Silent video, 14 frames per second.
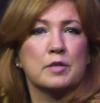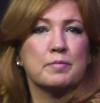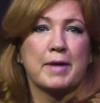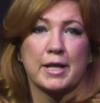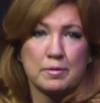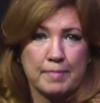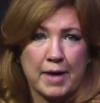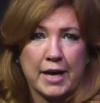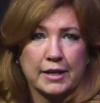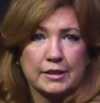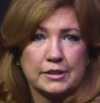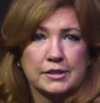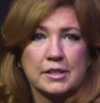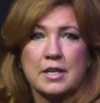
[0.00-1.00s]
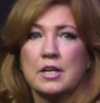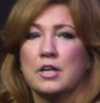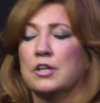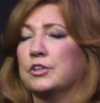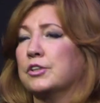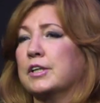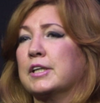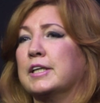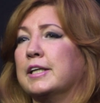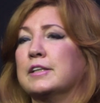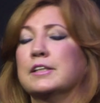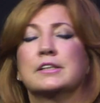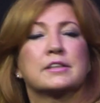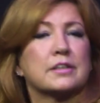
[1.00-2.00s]
in mathematics. You're going to
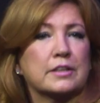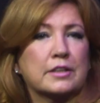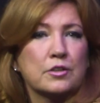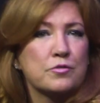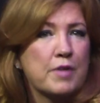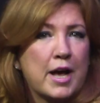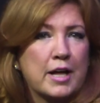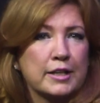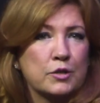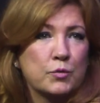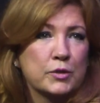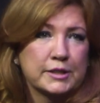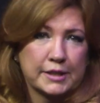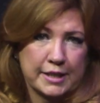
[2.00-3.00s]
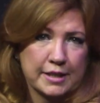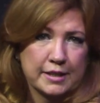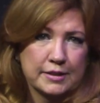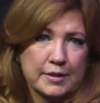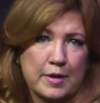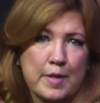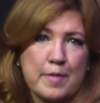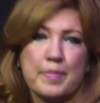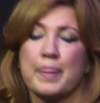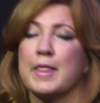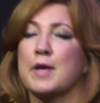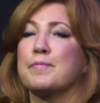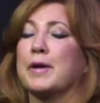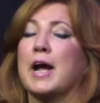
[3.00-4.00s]
need the Silicon Valley whiz kid.
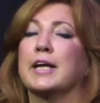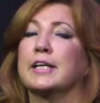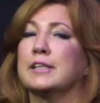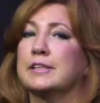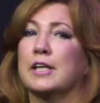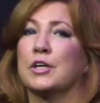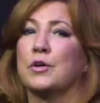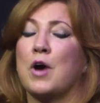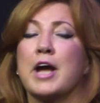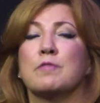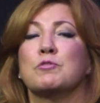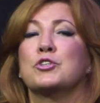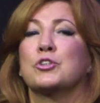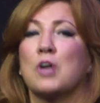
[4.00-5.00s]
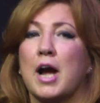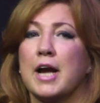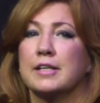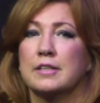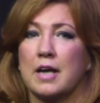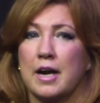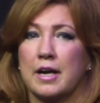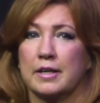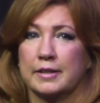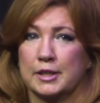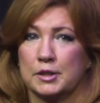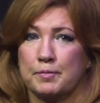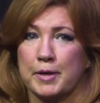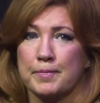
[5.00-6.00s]
But I can tell you, I have tried to hire
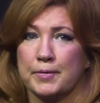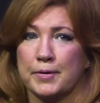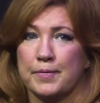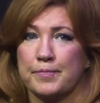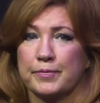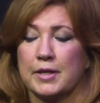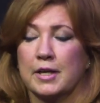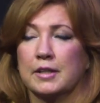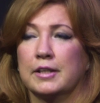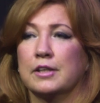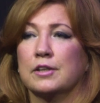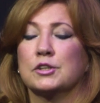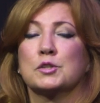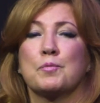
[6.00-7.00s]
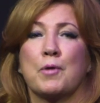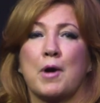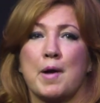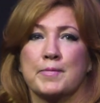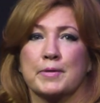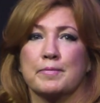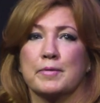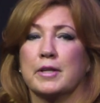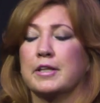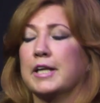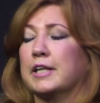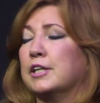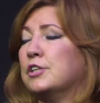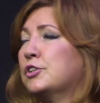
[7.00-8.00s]
these people, and here's the problem.
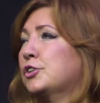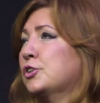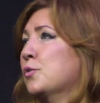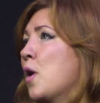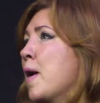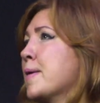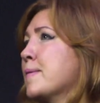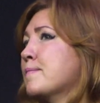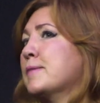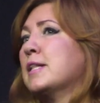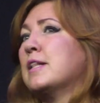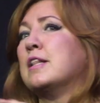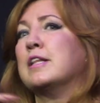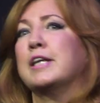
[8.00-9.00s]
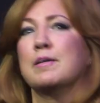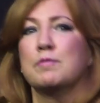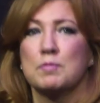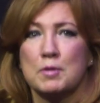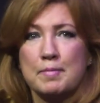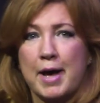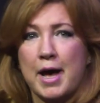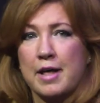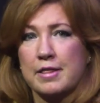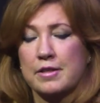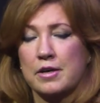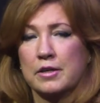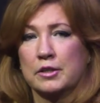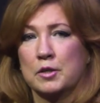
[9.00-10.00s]
They can do unbelievable math
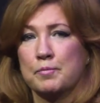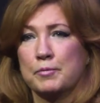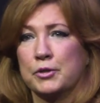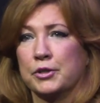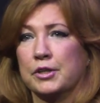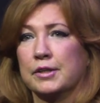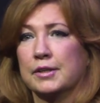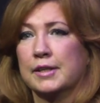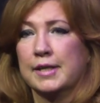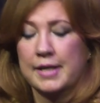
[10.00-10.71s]
on a computer.